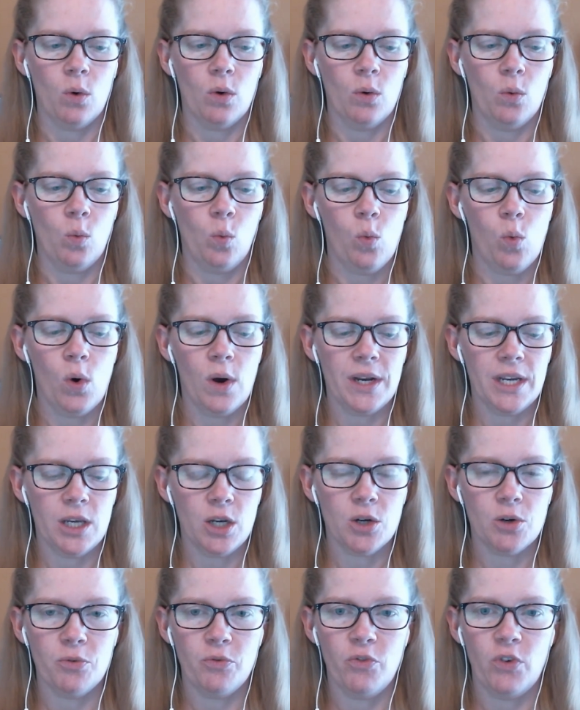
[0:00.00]
what
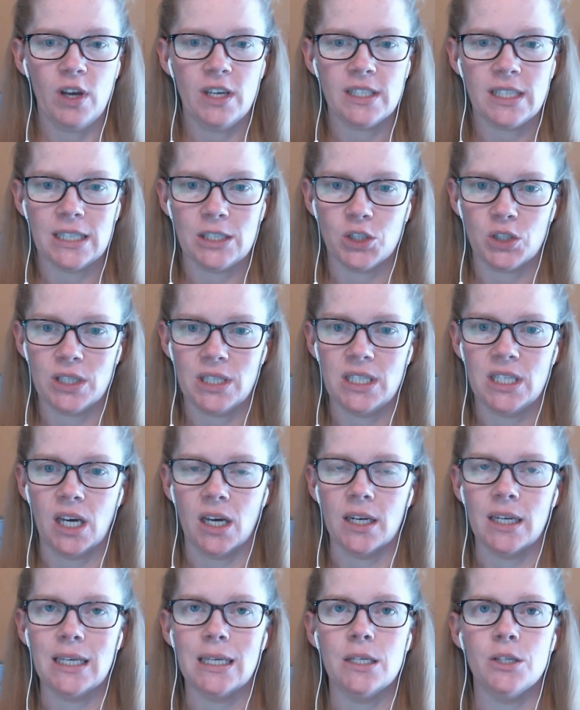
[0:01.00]
you've essentially
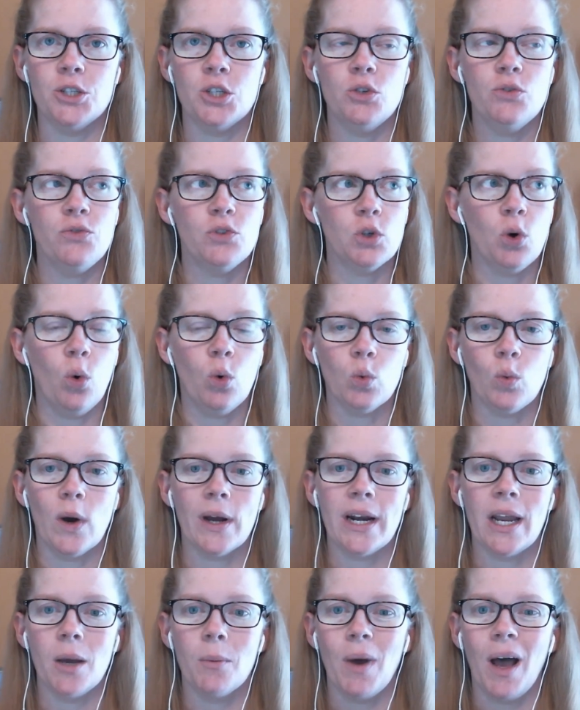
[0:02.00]
done is you've told
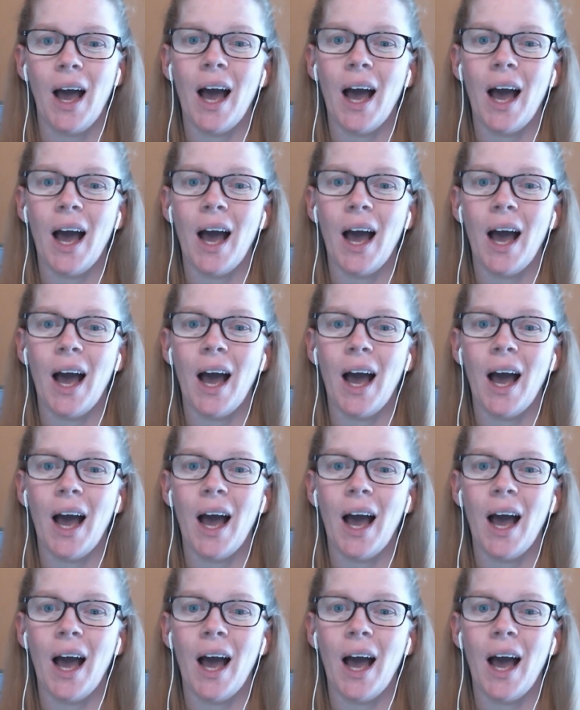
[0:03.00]
YNAB,